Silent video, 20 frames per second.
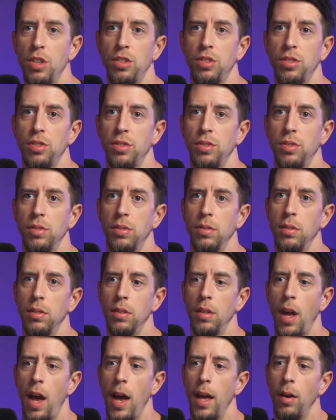just,
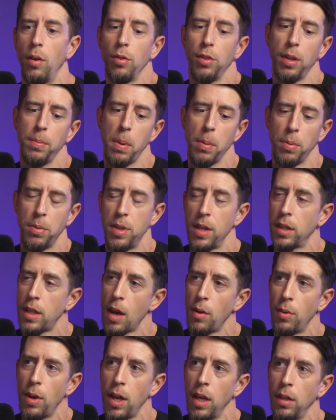I don't think people think
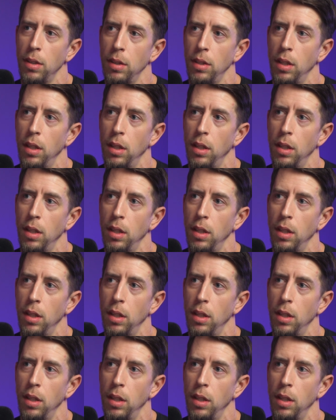that way.